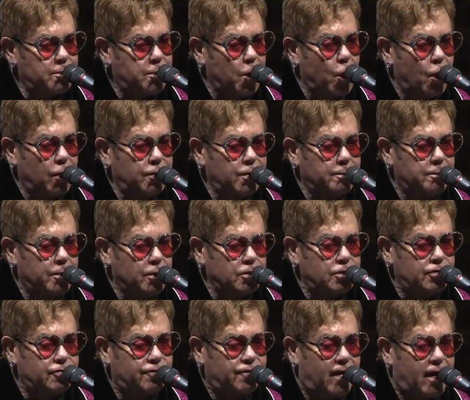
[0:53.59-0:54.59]
support the
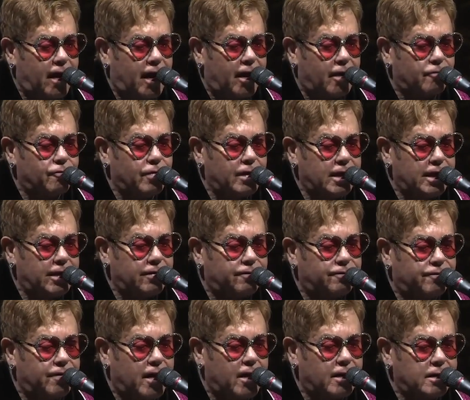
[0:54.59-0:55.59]
Bushfire
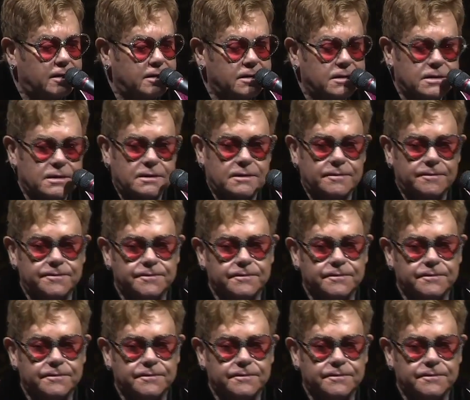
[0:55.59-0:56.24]
Relief Fund.